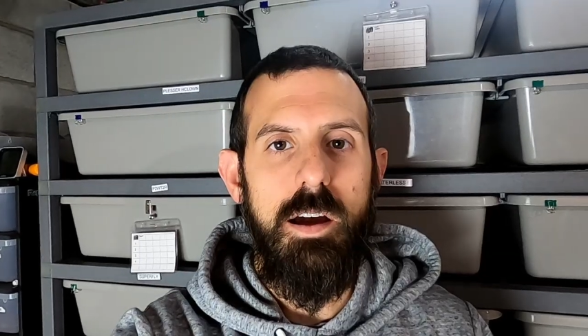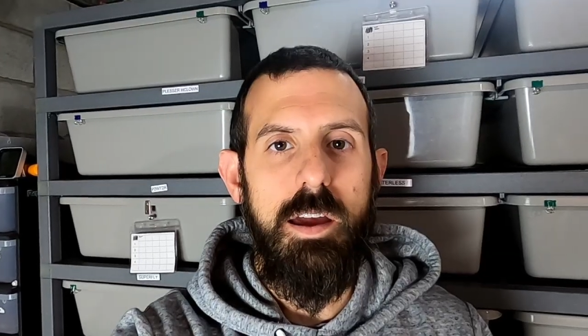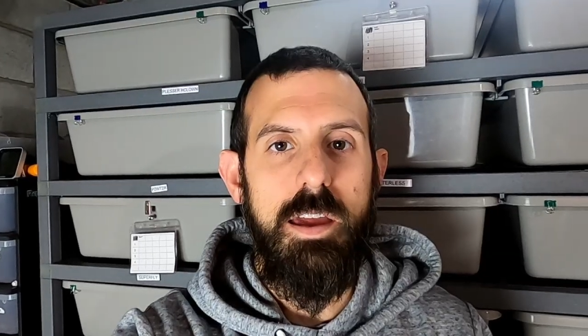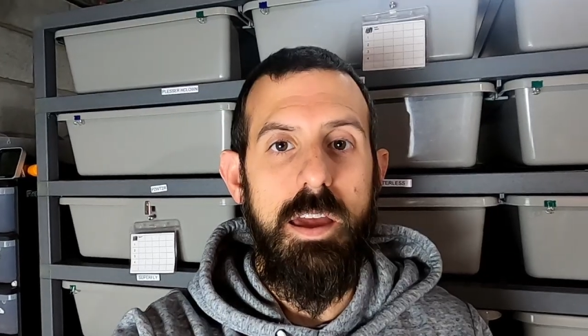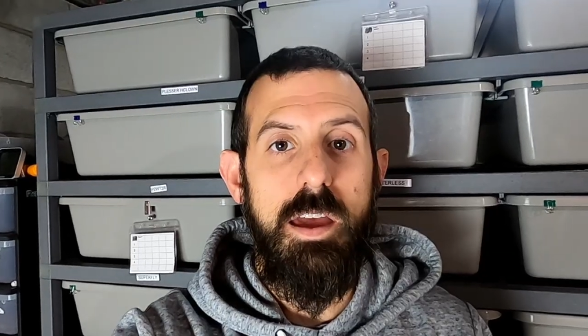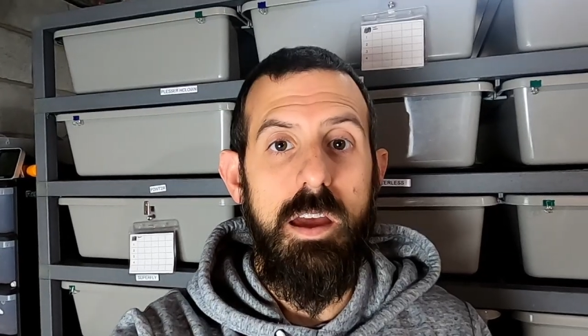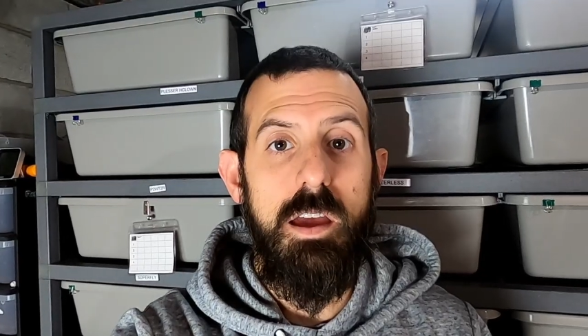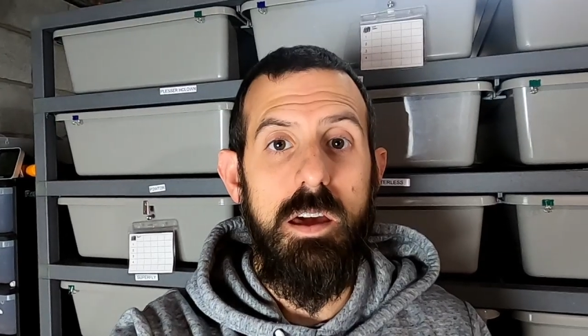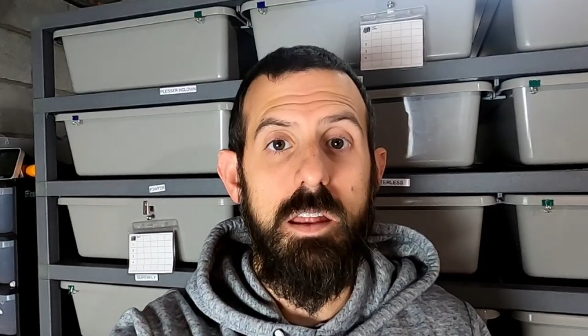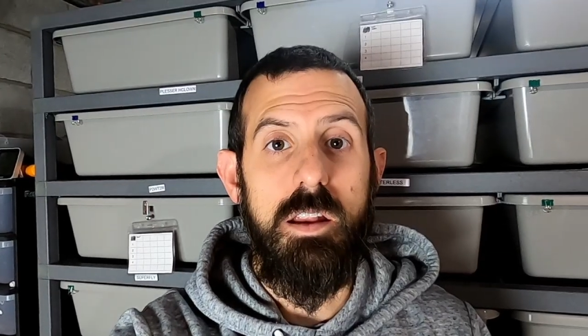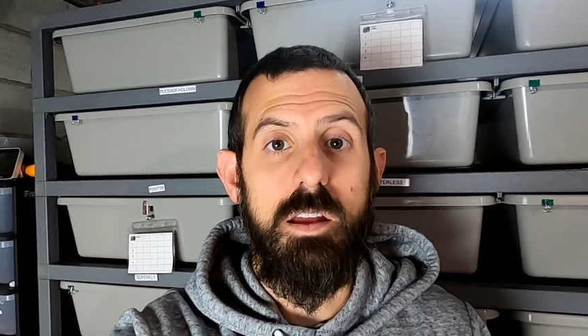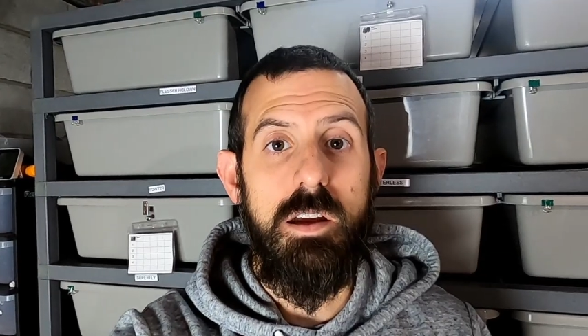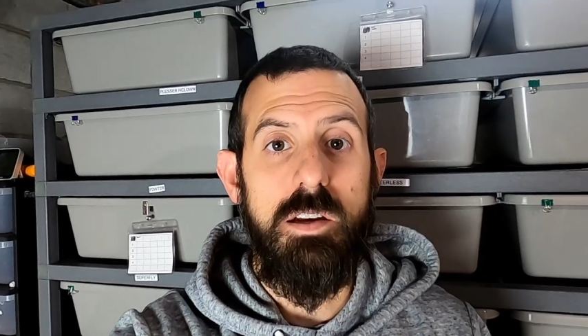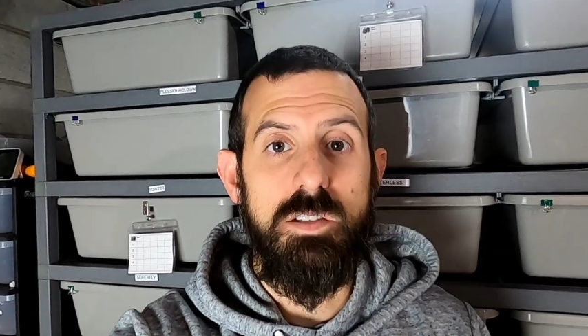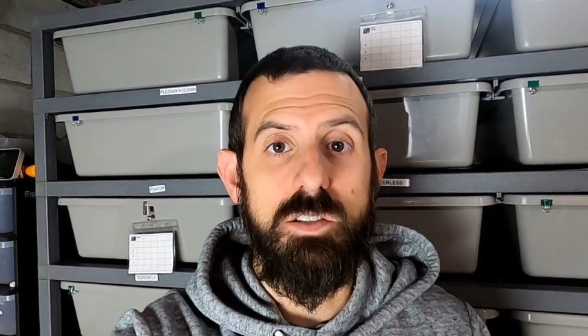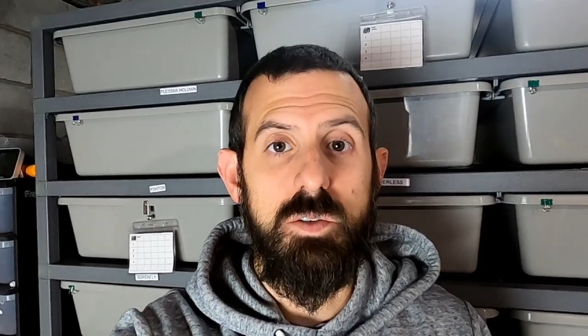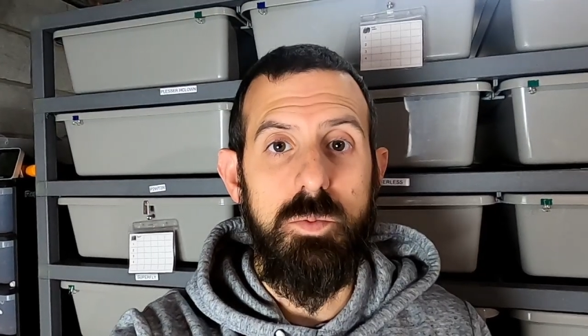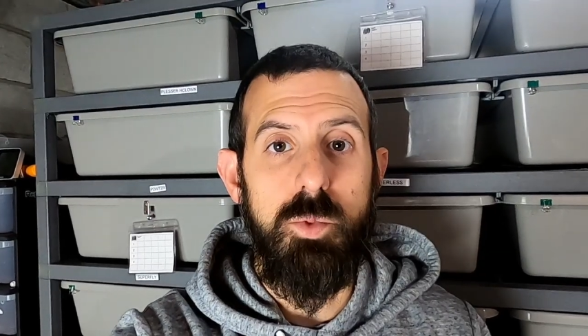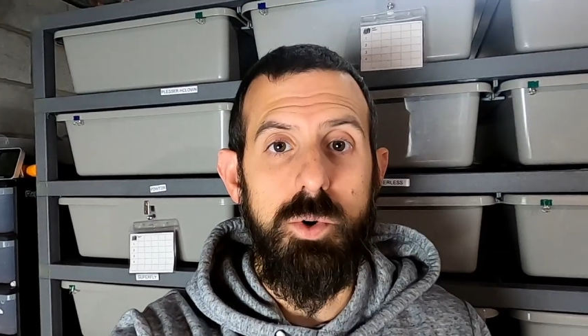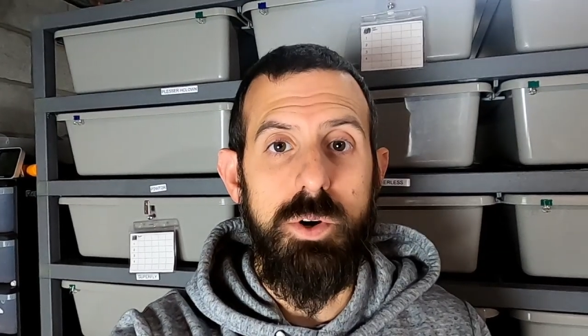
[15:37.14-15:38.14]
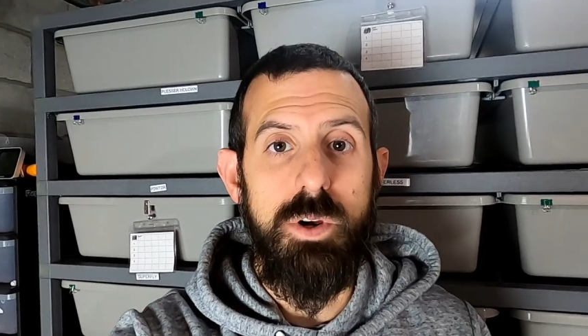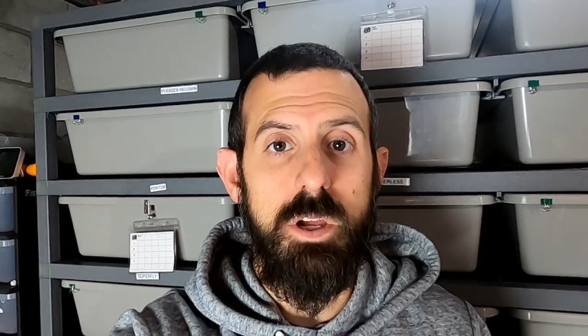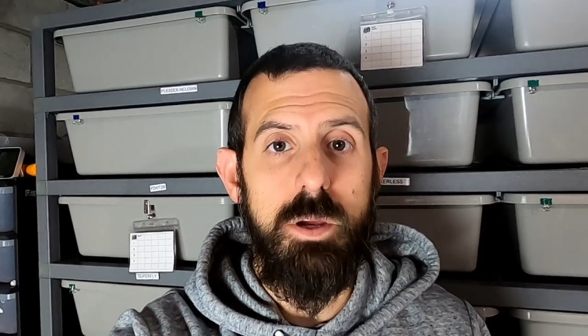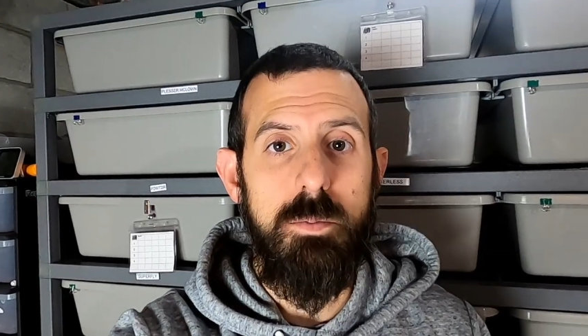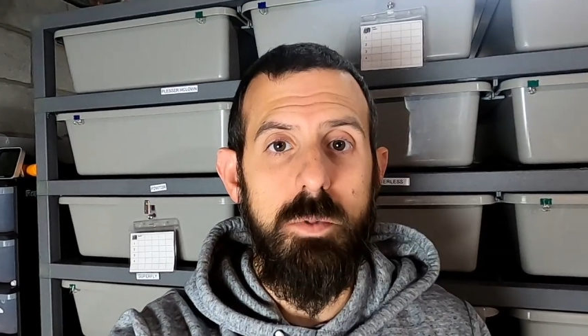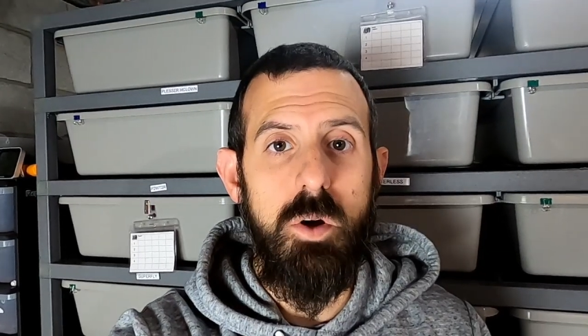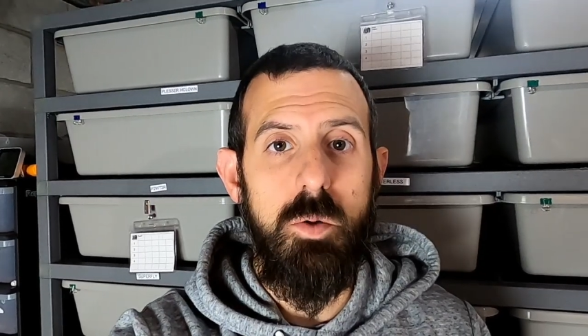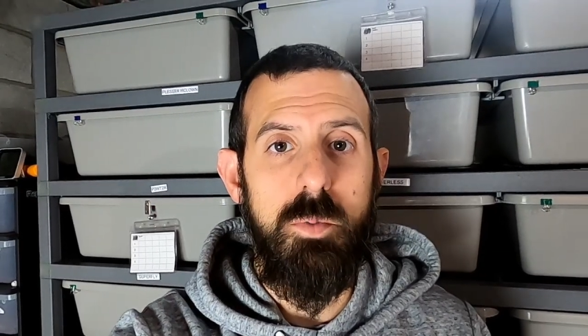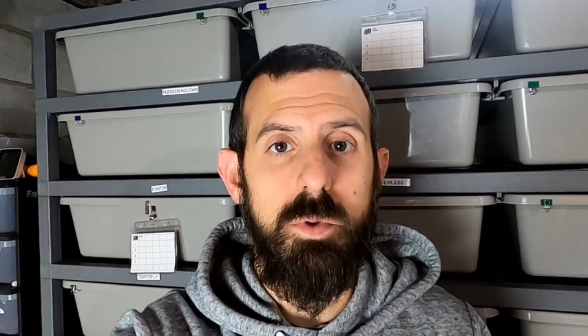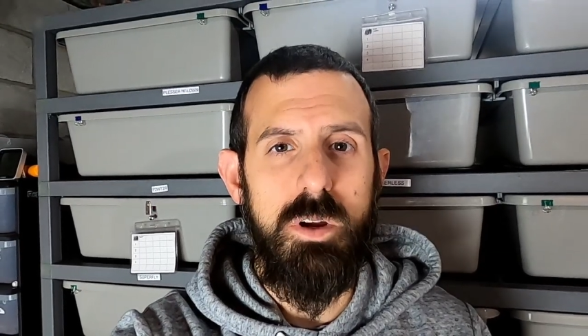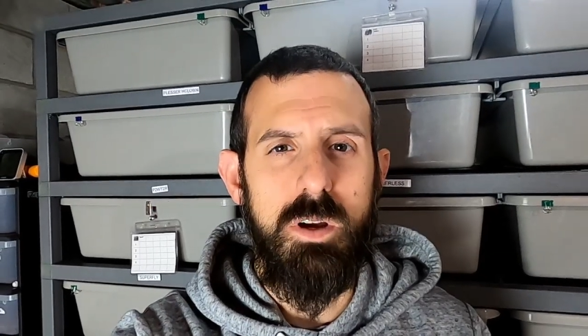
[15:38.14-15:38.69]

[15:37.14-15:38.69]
I had a customer email